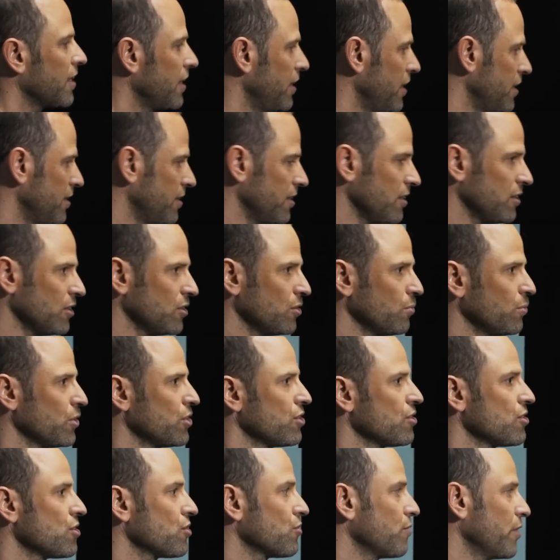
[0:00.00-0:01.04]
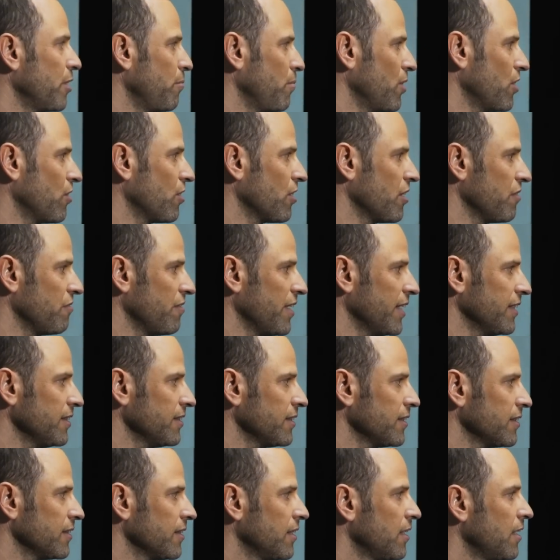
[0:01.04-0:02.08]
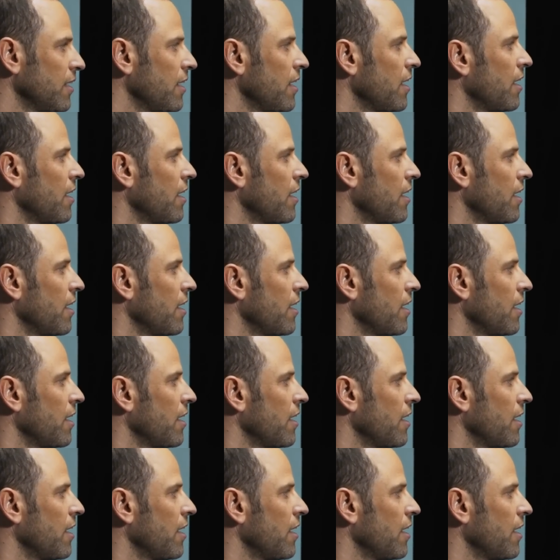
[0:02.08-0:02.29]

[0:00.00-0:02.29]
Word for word: Kinesis, which is streaming our events.